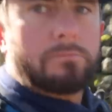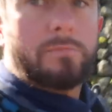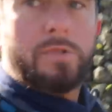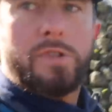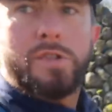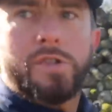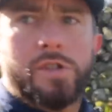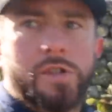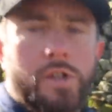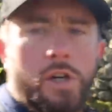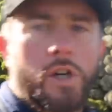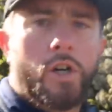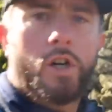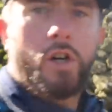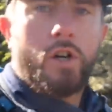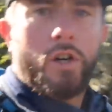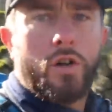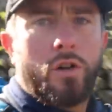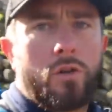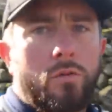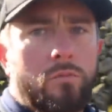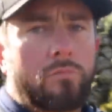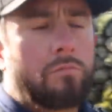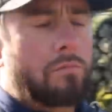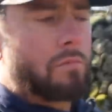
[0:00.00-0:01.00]
So,
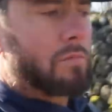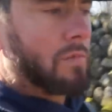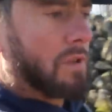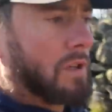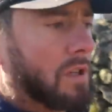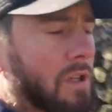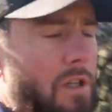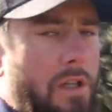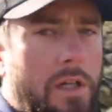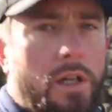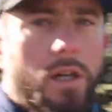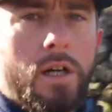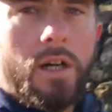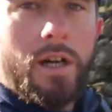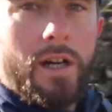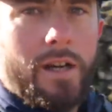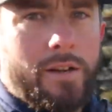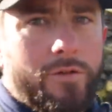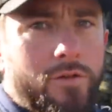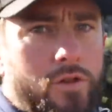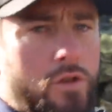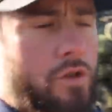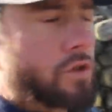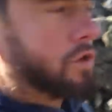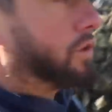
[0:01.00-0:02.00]

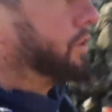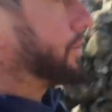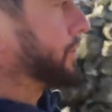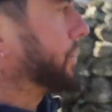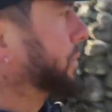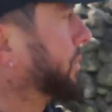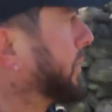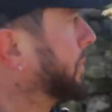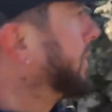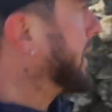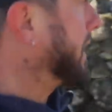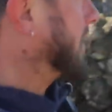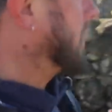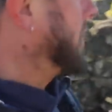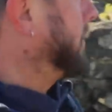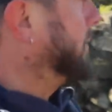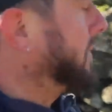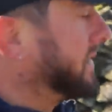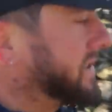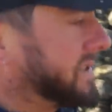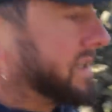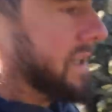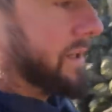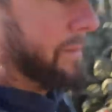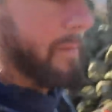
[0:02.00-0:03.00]
I'm just going to double back on
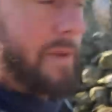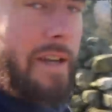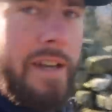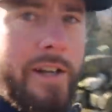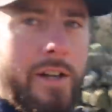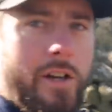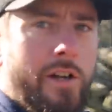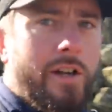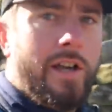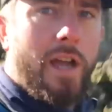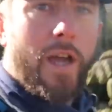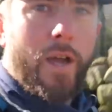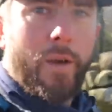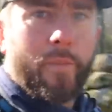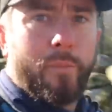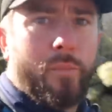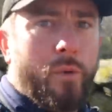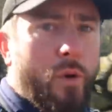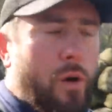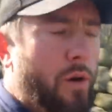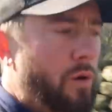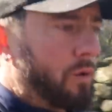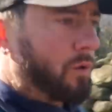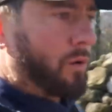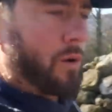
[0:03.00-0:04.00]
myself, mate, and go and get a
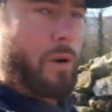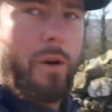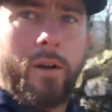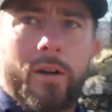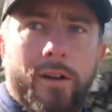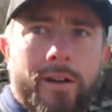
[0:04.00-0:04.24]
brew.